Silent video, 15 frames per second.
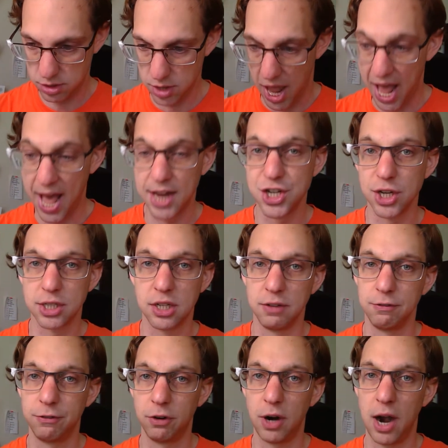
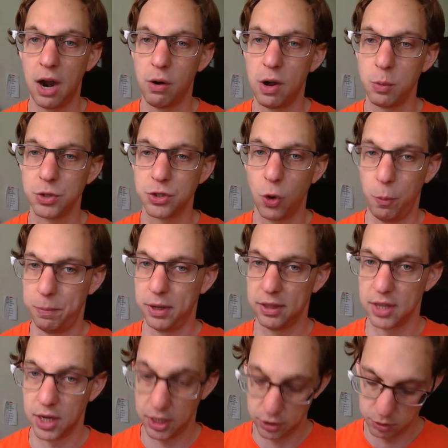adjective for how I was hoping
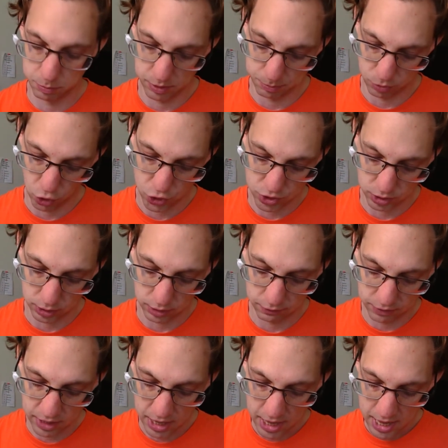that I could be
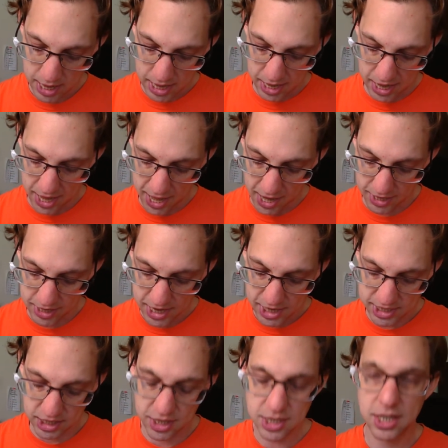perceived. And
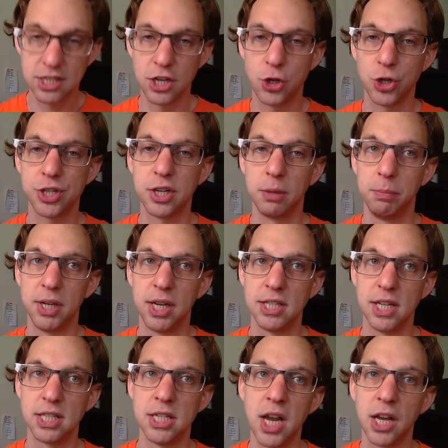see, this is interesting because
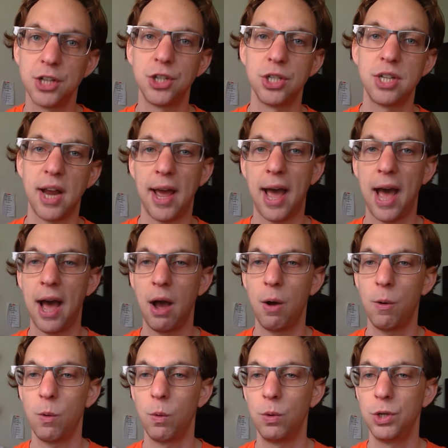it's not just
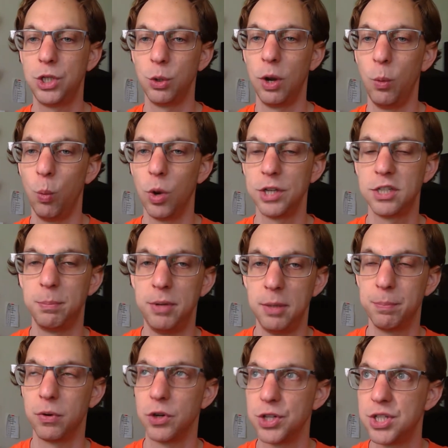how do I want to be
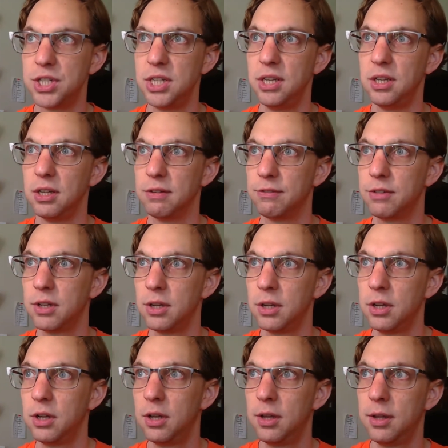perceived,
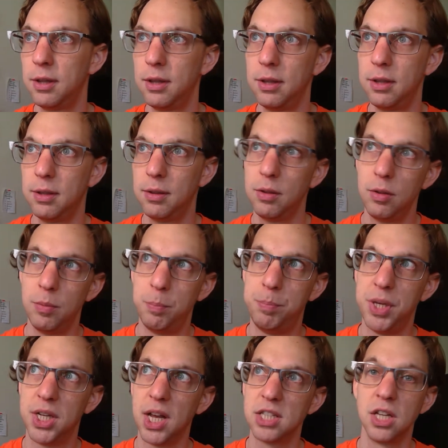
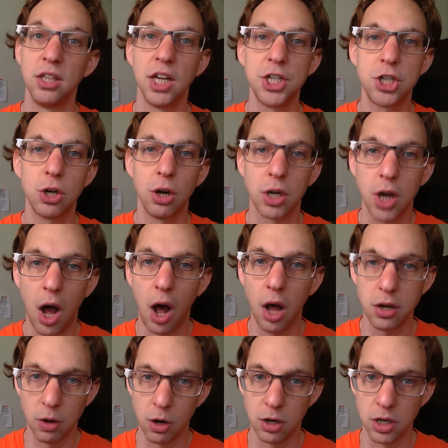because unless you're a
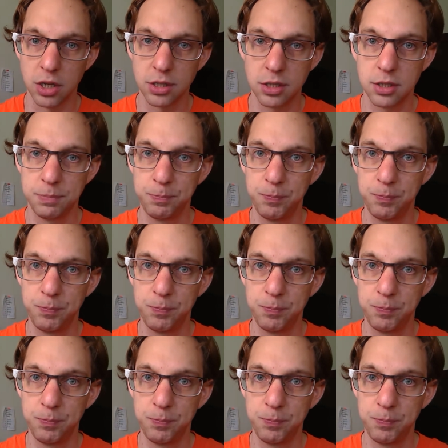con artist